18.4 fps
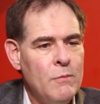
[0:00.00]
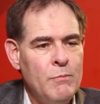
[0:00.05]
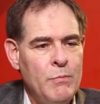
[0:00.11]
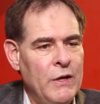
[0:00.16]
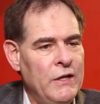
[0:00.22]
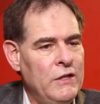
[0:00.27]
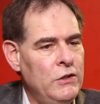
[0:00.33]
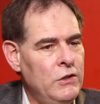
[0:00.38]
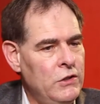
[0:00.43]

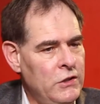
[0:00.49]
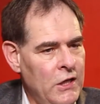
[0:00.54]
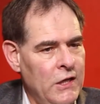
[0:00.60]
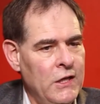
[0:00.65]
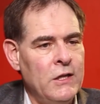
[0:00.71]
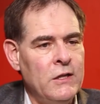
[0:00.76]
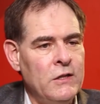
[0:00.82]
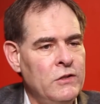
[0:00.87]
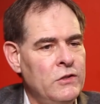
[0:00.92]
but
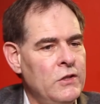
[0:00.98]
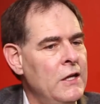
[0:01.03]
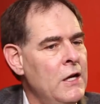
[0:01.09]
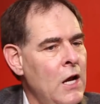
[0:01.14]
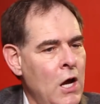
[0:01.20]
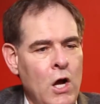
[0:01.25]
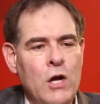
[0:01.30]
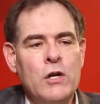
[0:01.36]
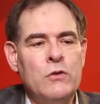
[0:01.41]
tens
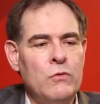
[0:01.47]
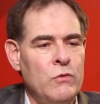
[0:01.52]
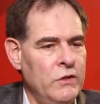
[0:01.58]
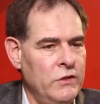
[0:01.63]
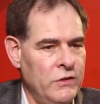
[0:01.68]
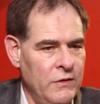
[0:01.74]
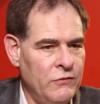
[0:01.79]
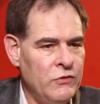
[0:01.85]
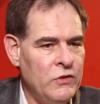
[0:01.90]
and
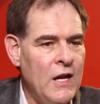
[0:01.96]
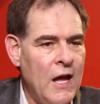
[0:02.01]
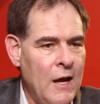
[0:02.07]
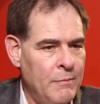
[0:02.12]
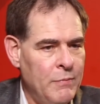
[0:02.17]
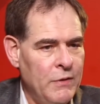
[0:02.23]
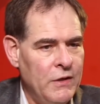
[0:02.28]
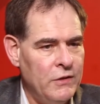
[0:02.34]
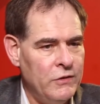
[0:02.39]
hundreds of
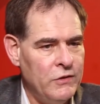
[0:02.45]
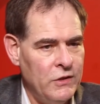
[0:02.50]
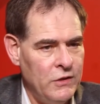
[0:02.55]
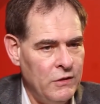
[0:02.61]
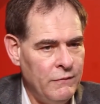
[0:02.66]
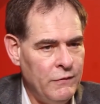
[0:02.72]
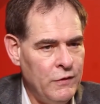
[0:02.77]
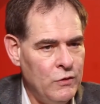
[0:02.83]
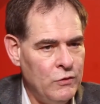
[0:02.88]
snap-ins in
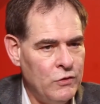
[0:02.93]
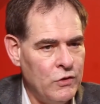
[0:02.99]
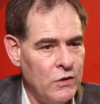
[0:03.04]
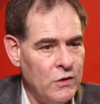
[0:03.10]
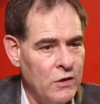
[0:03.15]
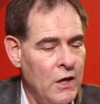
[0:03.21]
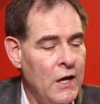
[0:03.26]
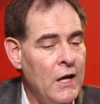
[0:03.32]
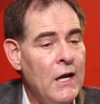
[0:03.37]
the
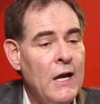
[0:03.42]
future.